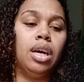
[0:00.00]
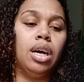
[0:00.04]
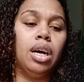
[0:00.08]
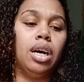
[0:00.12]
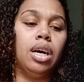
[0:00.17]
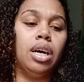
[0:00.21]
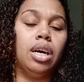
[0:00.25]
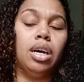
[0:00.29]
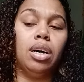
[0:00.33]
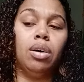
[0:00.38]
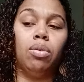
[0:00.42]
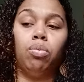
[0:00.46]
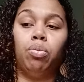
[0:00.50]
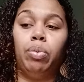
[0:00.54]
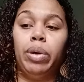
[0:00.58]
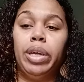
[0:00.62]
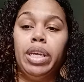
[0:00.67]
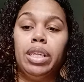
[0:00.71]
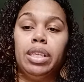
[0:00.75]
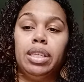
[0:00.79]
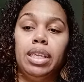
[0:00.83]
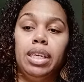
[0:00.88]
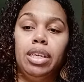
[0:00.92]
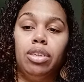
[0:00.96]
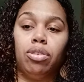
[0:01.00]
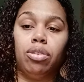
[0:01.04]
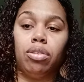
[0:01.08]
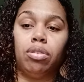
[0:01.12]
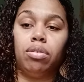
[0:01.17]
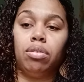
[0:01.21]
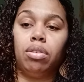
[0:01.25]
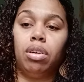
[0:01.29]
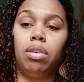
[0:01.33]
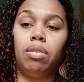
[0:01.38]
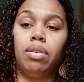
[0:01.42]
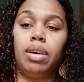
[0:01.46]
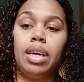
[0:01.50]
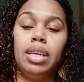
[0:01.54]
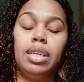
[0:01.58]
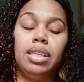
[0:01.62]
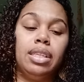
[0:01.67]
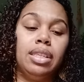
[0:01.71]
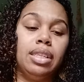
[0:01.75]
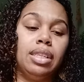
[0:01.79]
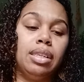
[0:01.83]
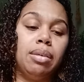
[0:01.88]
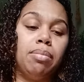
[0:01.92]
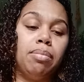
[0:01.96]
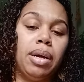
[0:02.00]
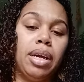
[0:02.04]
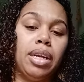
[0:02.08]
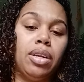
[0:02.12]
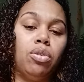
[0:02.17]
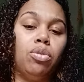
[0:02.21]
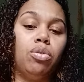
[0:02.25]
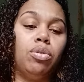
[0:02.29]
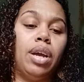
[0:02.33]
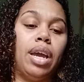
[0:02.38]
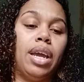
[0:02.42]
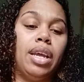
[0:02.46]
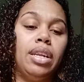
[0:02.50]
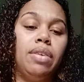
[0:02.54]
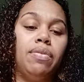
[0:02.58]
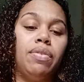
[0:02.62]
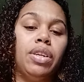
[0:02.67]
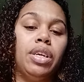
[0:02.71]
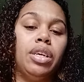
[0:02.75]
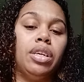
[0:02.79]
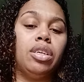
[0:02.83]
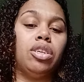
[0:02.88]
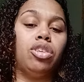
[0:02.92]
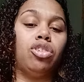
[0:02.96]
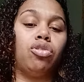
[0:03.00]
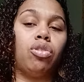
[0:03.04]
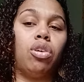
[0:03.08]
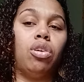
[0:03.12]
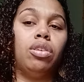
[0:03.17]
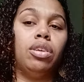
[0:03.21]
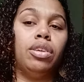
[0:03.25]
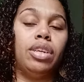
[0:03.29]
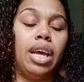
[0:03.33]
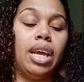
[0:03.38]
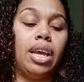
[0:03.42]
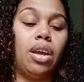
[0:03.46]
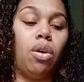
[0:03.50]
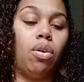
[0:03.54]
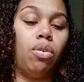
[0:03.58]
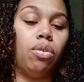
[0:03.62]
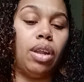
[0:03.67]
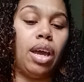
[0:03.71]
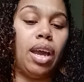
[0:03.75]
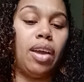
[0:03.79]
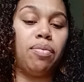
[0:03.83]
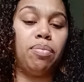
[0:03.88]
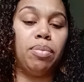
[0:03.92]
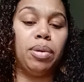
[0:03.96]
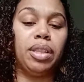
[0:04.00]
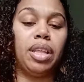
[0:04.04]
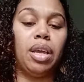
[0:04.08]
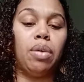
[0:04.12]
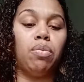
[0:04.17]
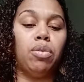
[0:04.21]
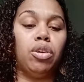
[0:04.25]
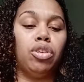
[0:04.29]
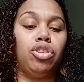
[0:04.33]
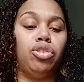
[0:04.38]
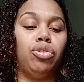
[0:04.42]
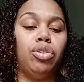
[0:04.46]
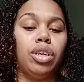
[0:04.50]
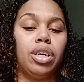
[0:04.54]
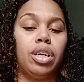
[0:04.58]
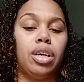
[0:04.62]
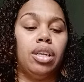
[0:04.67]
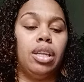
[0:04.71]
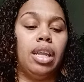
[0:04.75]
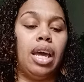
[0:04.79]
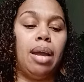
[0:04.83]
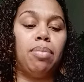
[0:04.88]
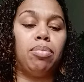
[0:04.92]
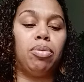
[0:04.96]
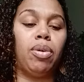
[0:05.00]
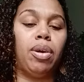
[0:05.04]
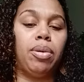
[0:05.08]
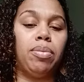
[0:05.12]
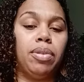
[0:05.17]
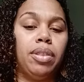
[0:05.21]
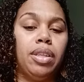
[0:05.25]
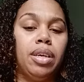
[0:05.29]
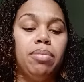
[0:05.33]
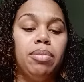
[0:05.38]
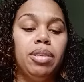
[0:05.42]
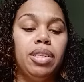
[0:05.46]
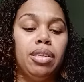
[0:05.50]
uh, weak leader. Okay, this is somebody who ain't even in control of their own life, but they want you to collaborate with them.